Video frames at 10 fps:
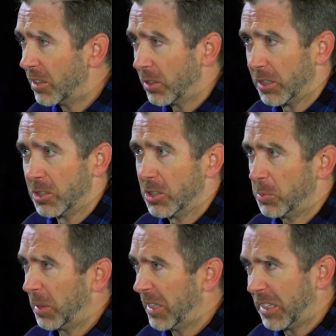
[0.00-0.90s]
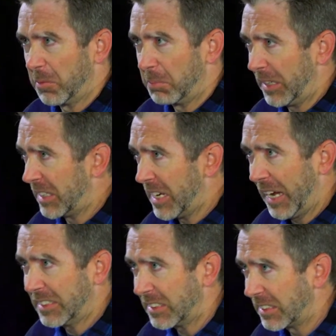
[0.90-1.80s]
There can just be like a mean
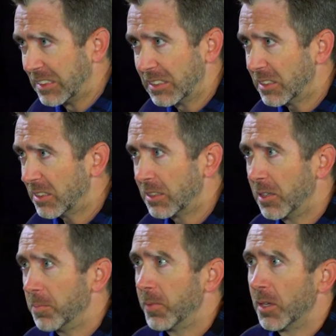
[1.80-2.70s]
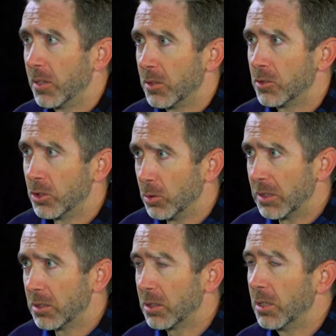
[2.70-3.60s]
nastiness to
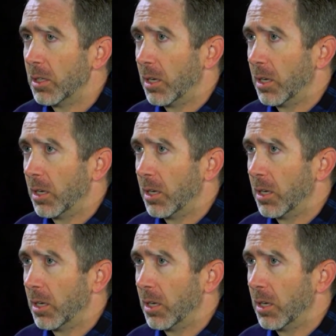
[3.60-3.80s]
it.